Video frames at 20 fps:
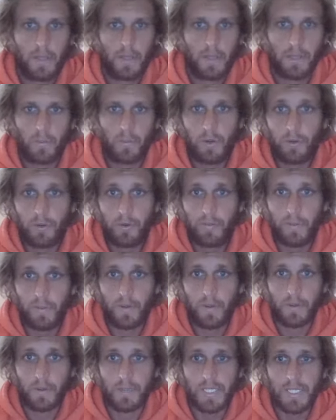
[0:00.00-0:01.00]
you will
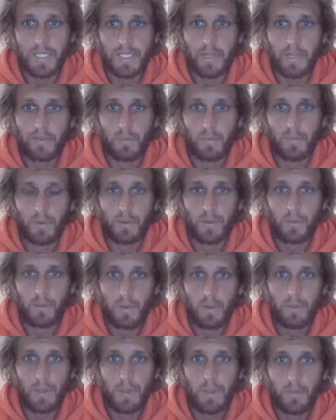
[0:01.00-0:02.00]
feel all this stuff more. You
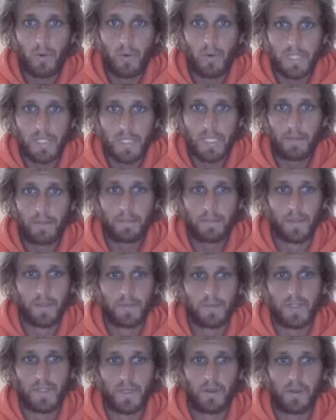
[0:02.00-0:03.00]
will be more
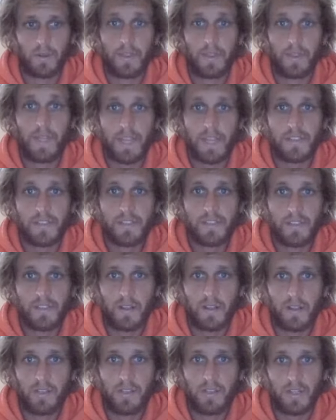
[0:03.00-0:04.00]
receptive. So that's the
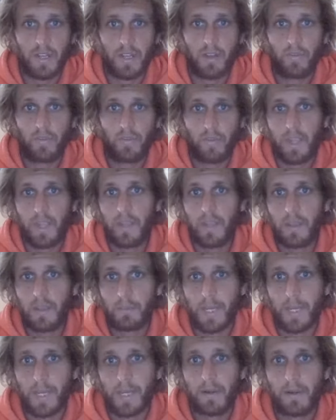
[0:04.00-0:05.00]
clincher of eating
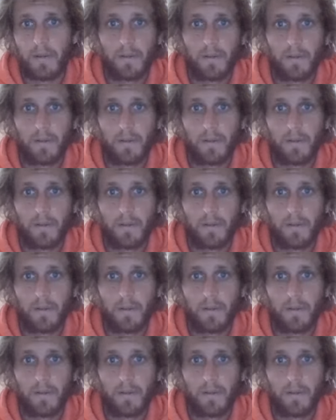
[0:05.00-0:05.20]
better.